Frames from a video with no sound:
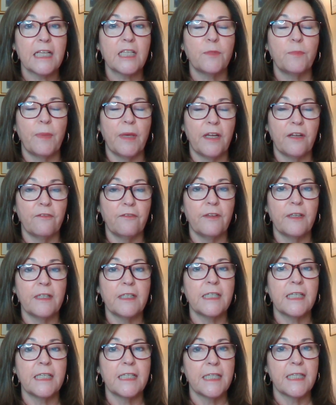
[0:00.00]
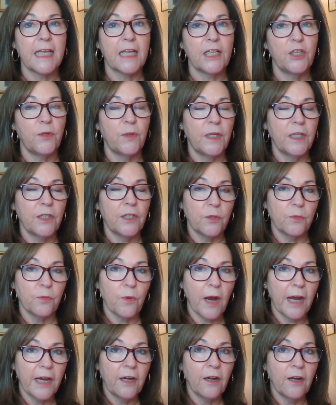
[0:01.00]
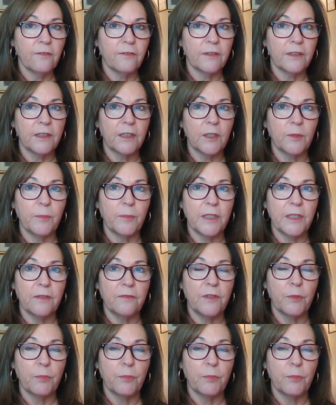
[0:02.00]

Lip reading: tax benefits, is that you get to write off a little bit